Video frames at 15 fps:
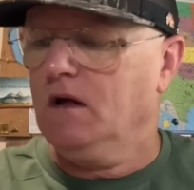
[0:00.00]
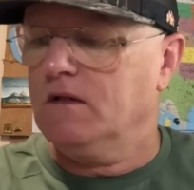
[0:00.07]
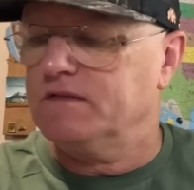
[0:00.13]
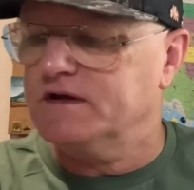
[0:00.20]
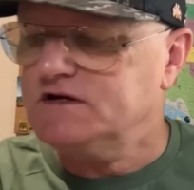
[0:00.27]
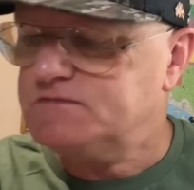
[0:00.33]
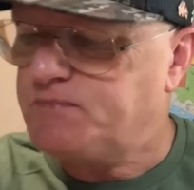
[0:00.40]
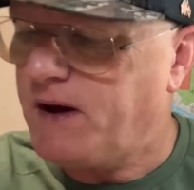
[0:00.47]

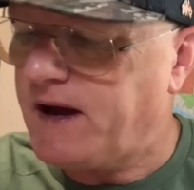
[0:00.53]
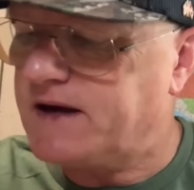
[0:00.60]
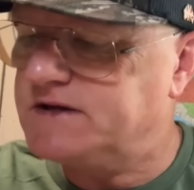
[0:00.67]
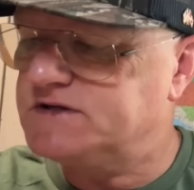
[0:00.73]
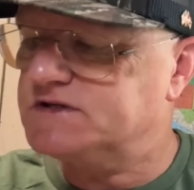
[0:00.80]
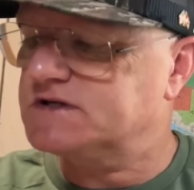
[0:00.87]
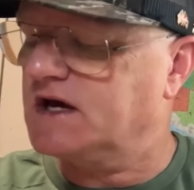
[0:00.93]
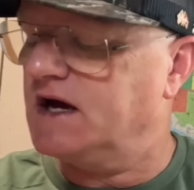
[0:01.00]
these
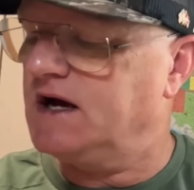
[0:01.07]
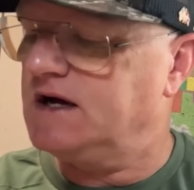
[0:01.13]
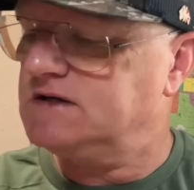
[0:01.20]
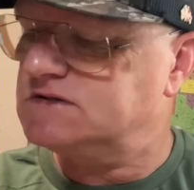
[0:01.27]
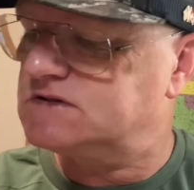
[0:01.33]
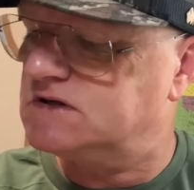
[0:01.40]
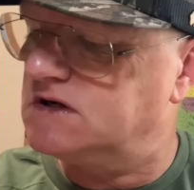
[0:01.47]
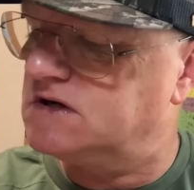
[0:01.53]
packages,
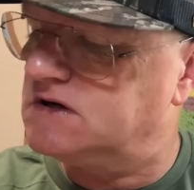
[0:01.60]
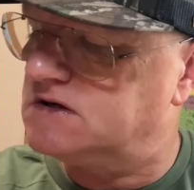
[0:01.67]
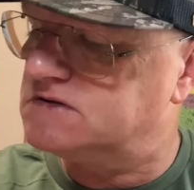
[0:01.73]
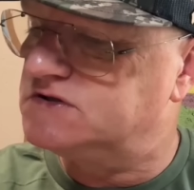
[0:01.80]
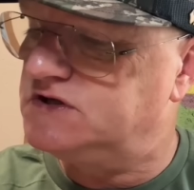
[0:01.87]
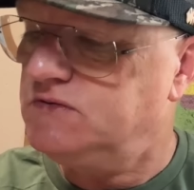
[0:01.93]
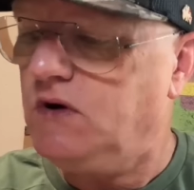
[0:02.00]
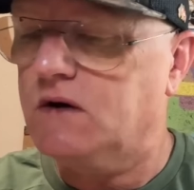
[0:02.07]
guys,
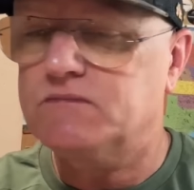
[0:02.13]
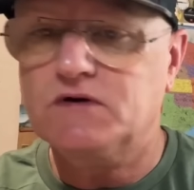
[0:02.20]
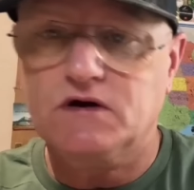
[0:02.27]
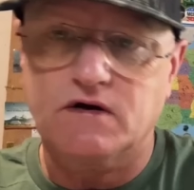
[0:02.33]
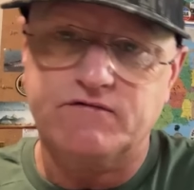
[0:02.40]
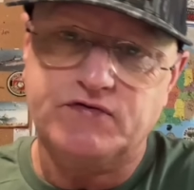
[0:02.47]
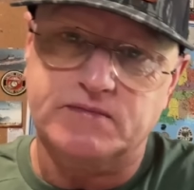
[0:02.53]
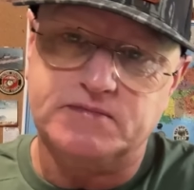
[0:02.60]
2 of them
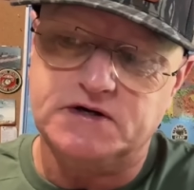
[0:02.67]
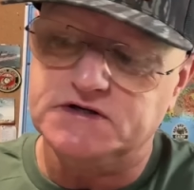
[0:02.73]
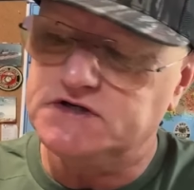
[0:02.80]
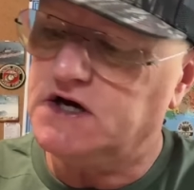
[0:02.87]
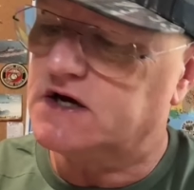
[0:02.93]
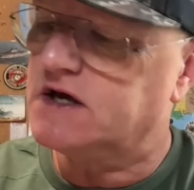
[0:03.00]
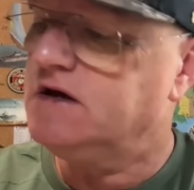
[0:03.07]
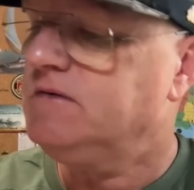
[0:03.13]
come from
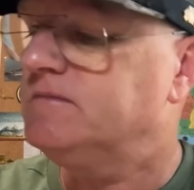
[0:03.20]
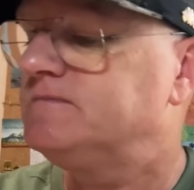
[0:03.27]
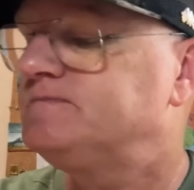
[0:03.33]
Kentucky.